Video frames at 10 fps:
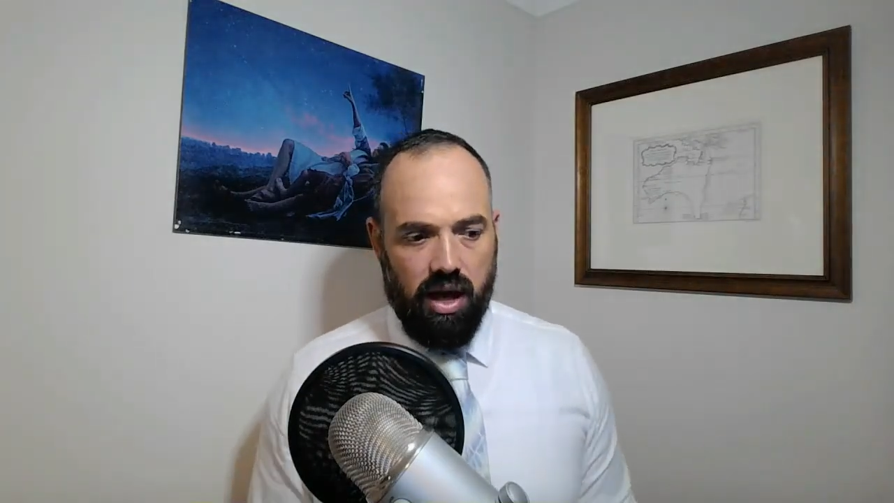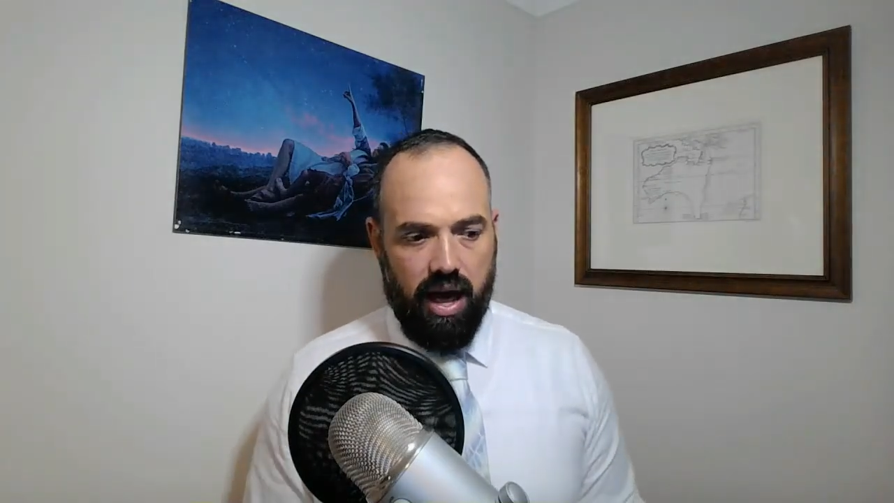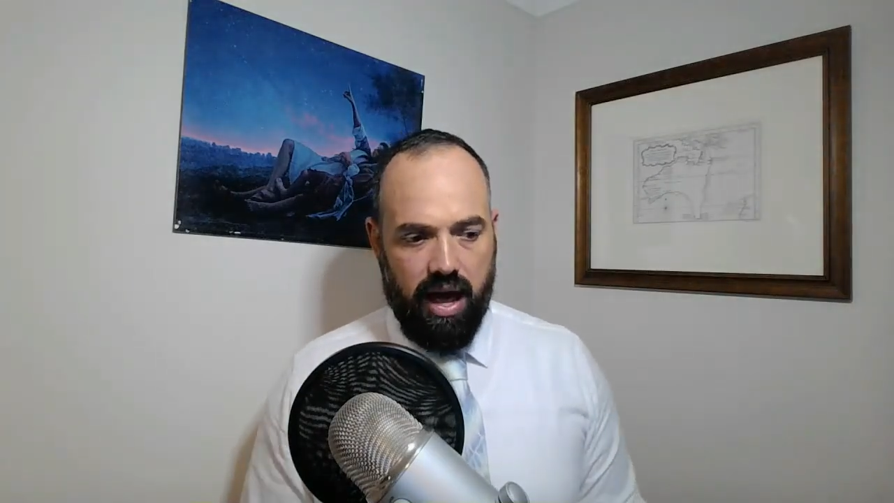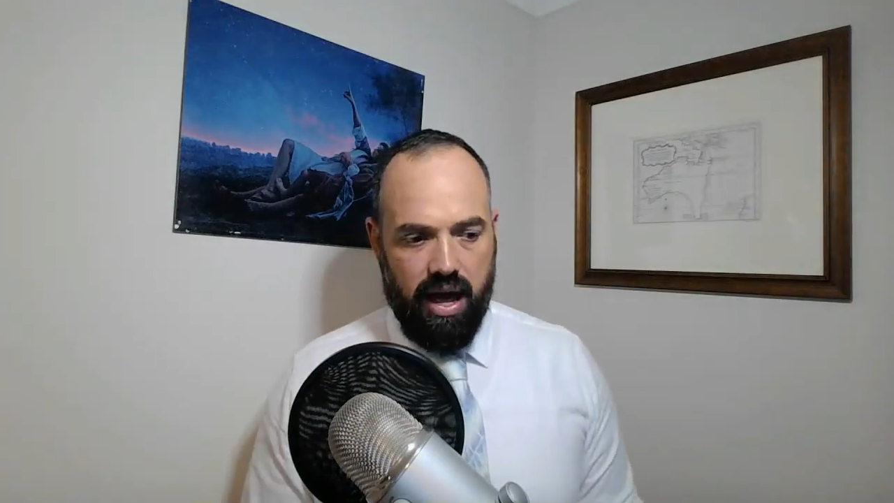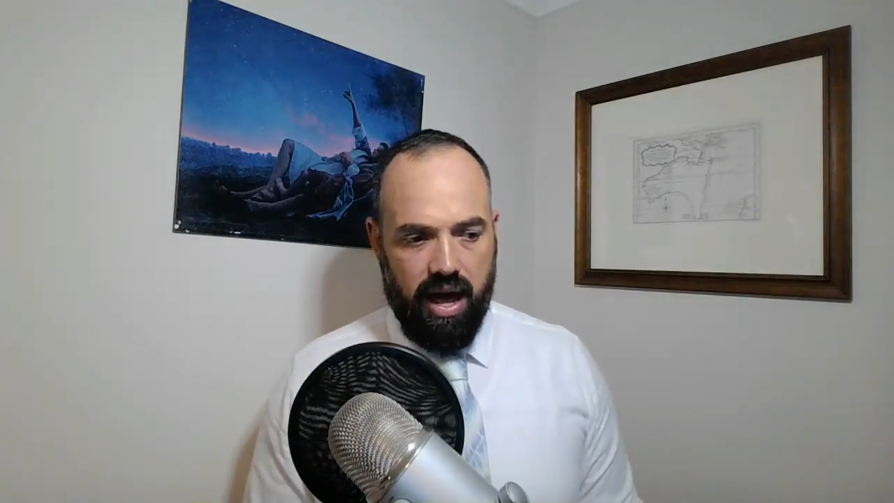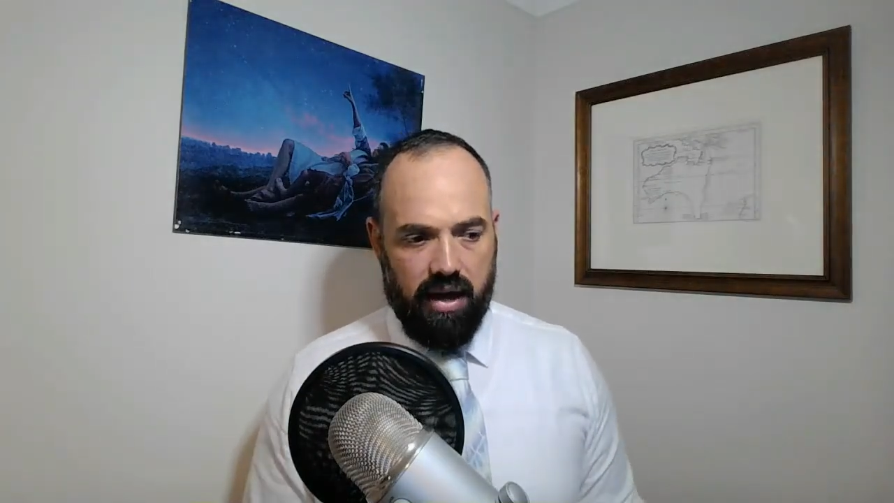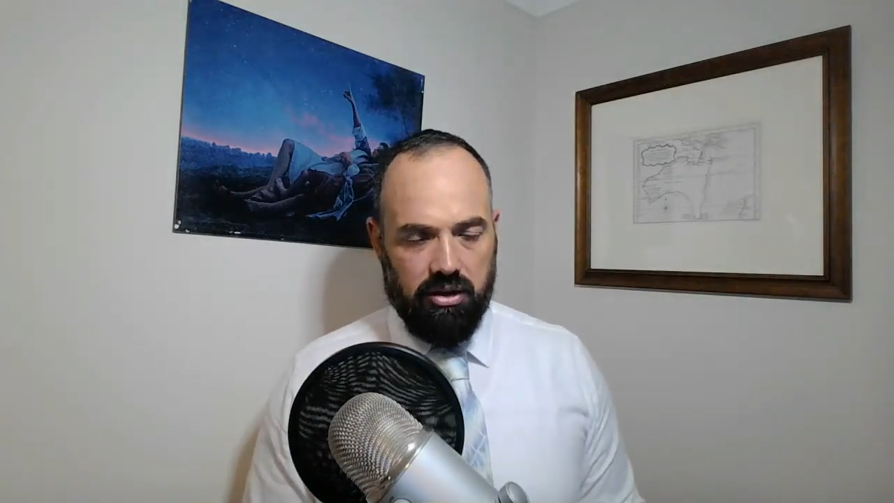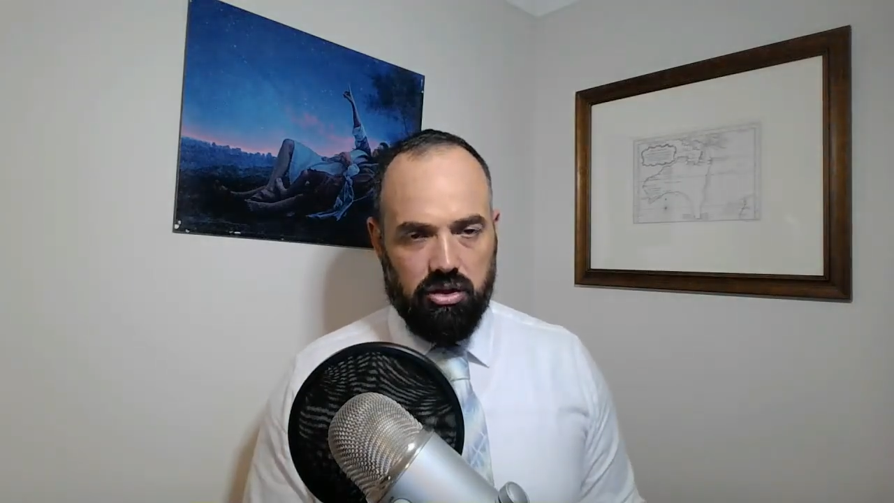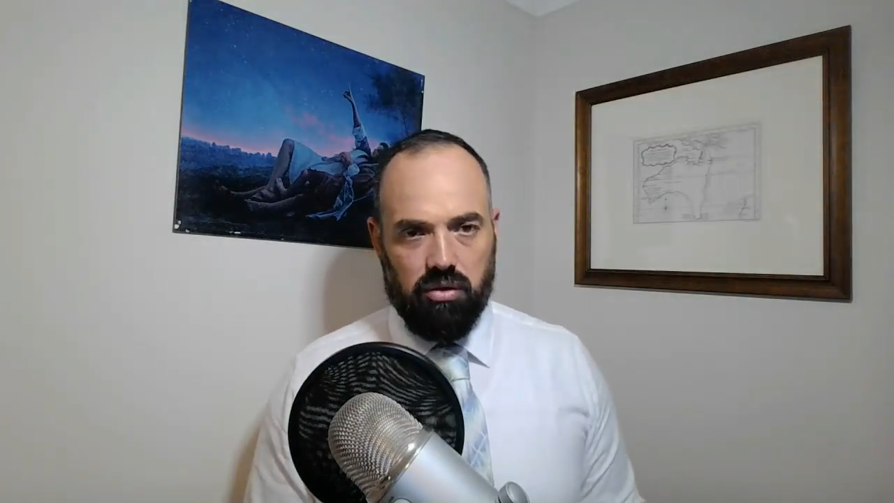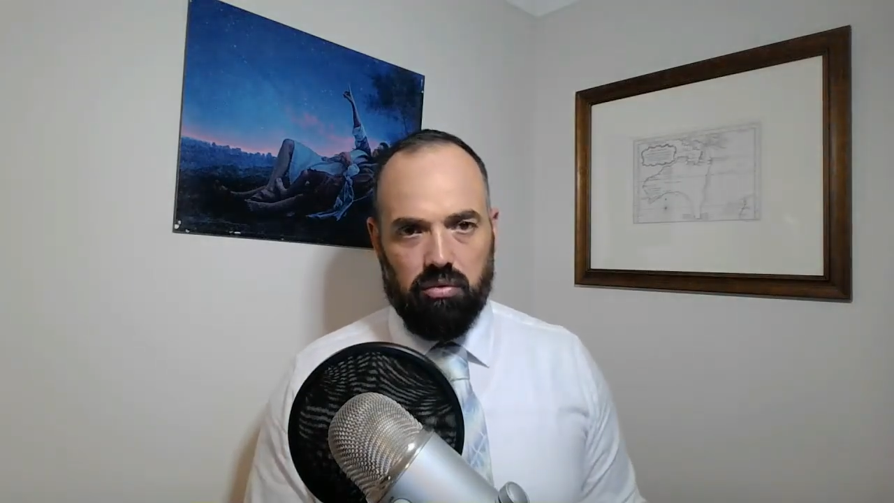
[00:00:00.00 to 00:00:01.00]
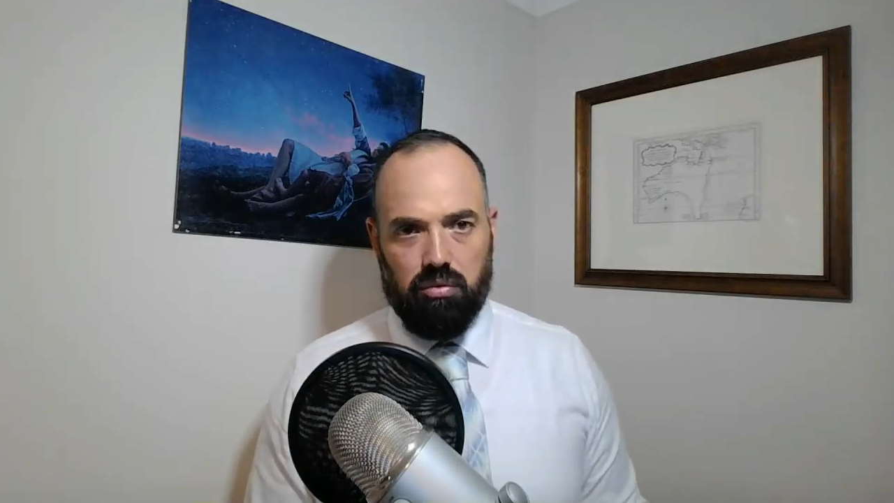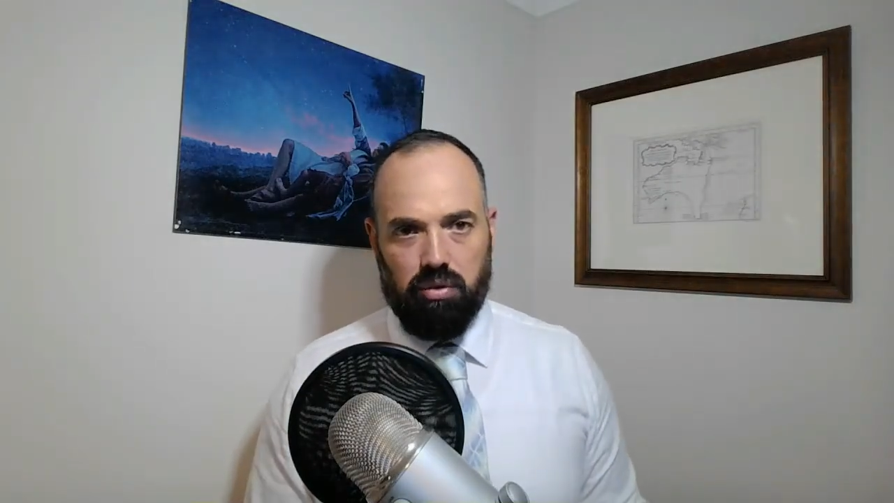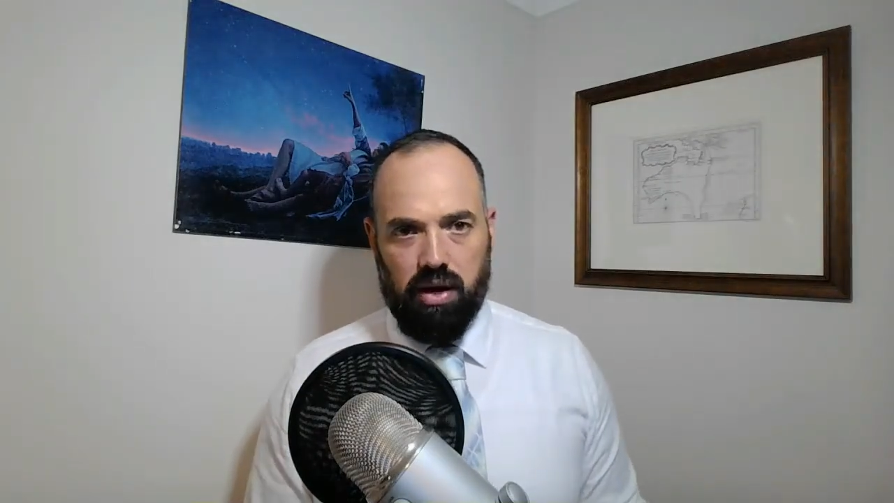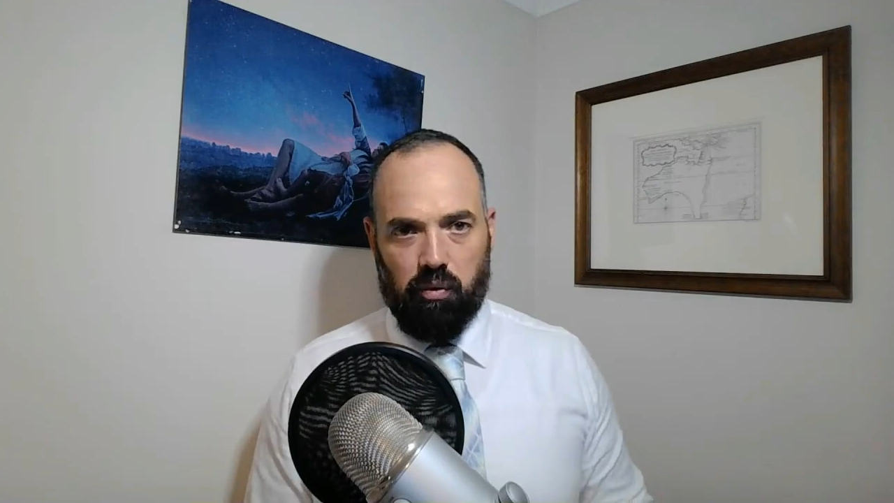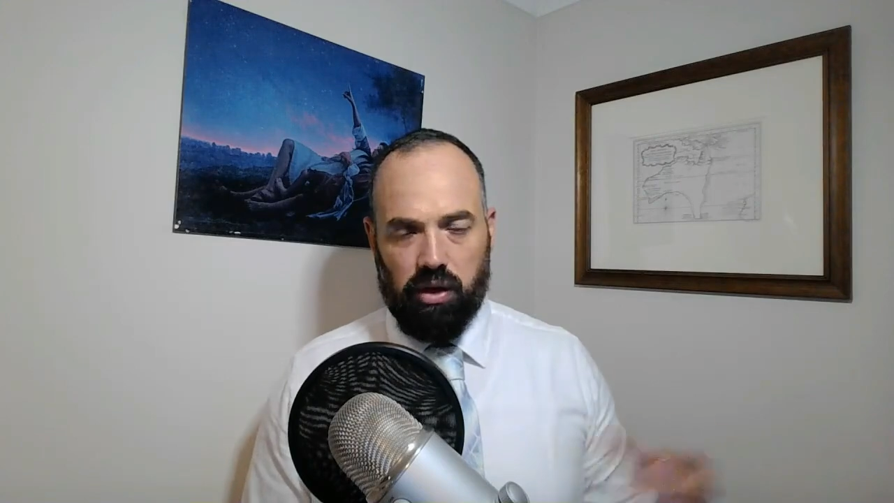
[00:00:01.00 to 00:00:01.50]
and
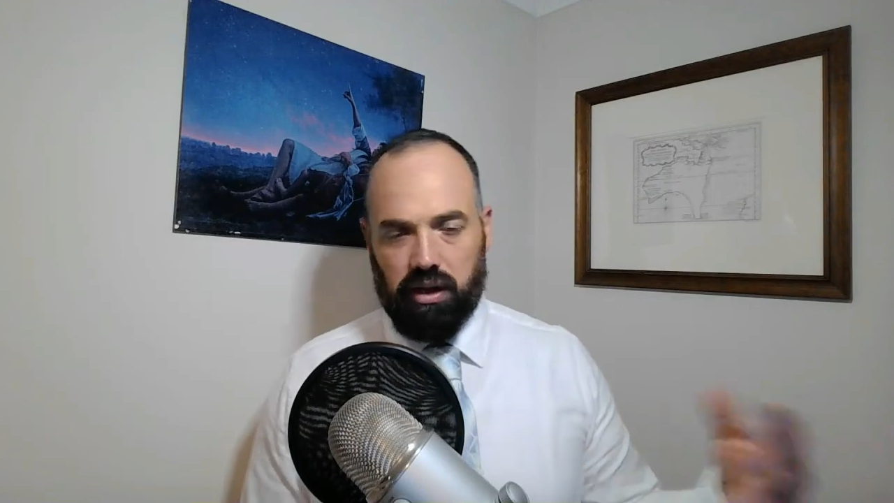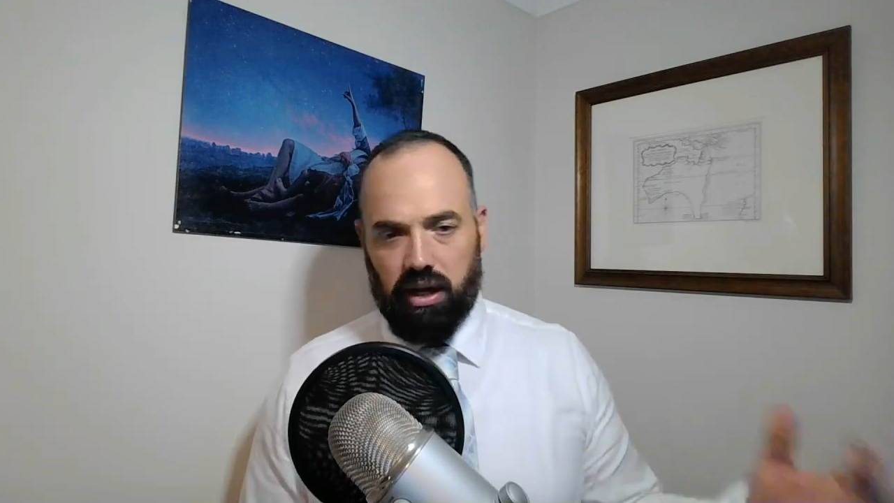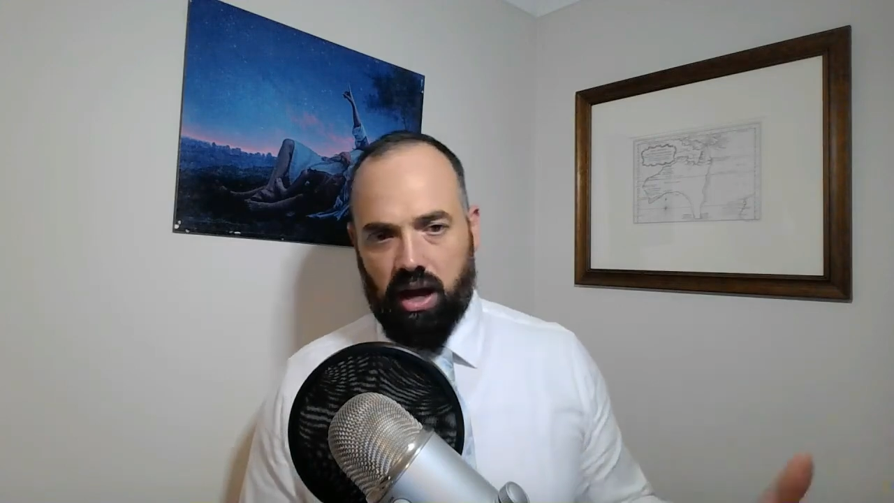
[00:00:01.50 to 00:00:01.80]
it really